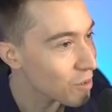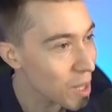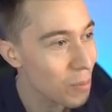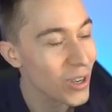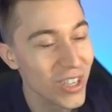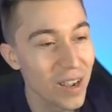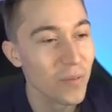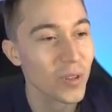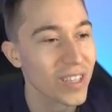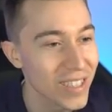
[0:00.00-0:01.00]
Really appreciate
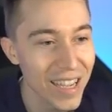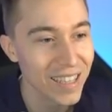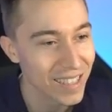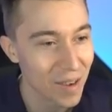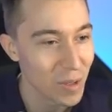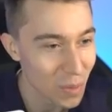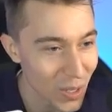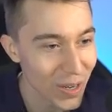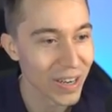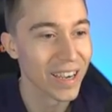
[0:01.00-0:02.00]
everyone that's taking the time to
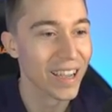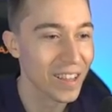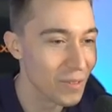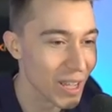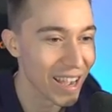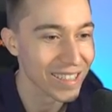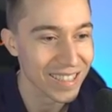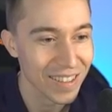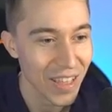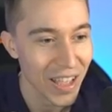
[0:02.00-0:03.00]
be here. I love you
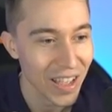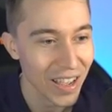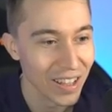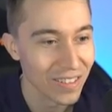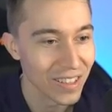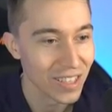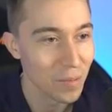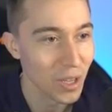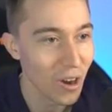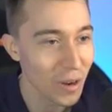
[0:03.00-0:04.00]
guys. Let's
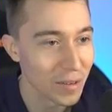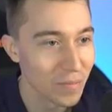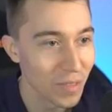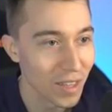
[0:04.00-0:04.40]
keep going.